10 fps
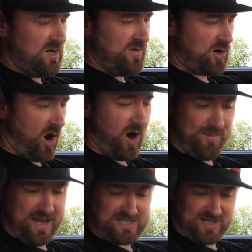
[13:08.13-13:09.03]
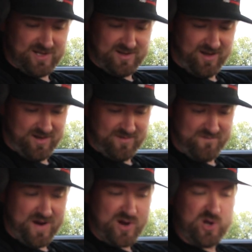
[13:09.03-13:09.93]
The car makes a, a
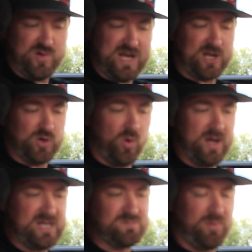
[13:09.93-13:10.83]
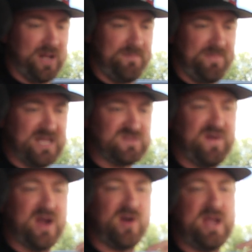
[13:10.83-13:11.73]
very unique noise, but it's
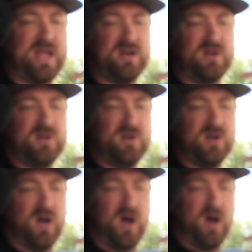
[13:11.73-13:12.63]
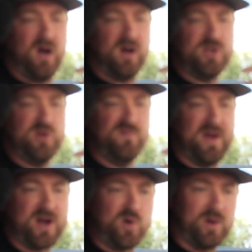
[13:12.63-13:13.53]
very, uh, you
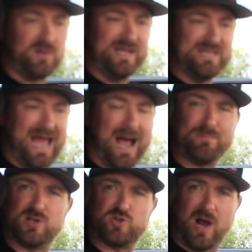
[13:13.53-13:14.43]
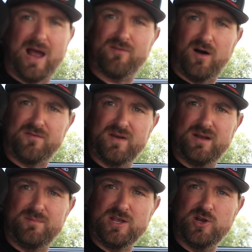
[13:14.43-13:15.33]
very quickly adapt to drive off
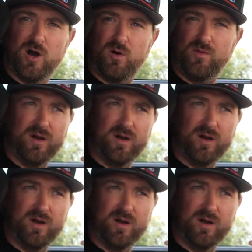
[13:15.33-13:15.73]
it. I mean, you know,